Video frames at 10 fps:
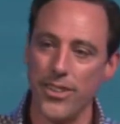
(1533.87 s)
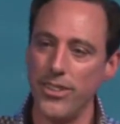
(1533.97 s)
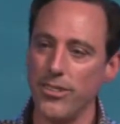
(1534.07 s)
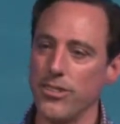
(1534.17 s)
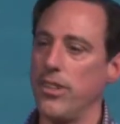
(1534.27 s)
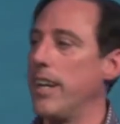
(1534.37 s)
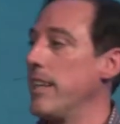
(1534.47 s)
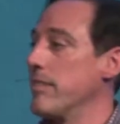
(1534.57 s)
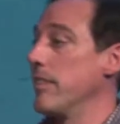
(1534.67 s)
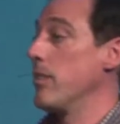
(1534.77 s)
They're going to start
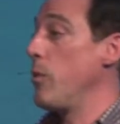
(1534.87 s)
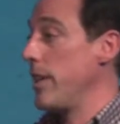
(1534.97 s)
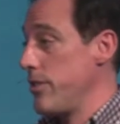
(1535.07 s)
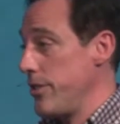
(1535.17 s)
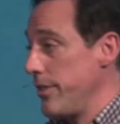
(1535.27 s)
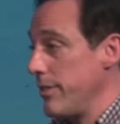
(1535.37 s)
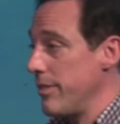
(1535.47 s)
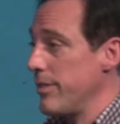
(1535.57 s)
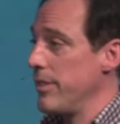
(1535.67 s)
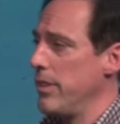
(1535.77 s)
asking
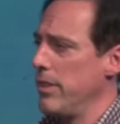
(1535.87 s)
questions.